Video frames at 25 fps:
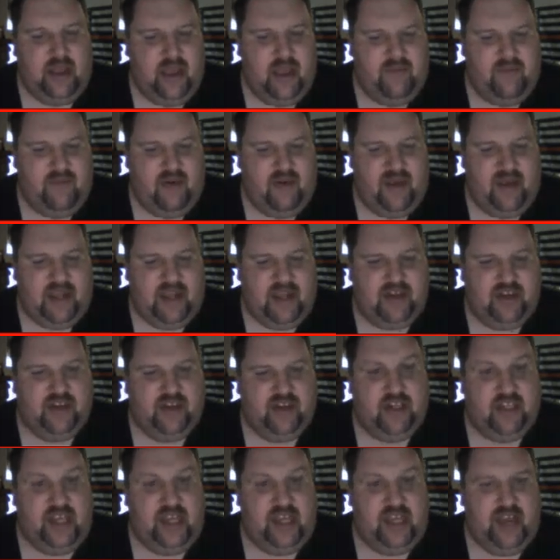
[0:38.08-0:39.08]
a very
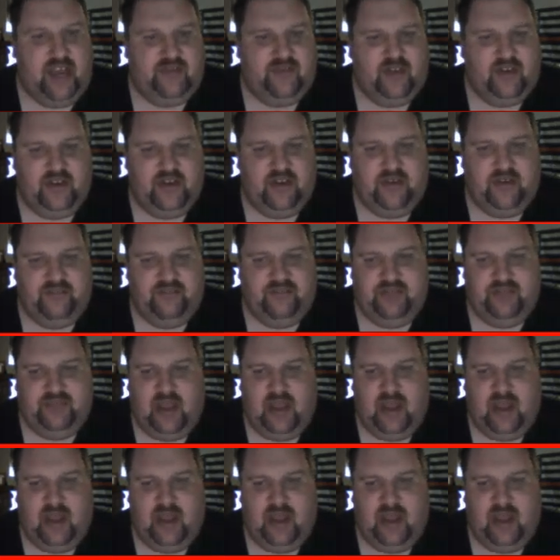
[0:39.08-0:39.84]
interesting afternoon.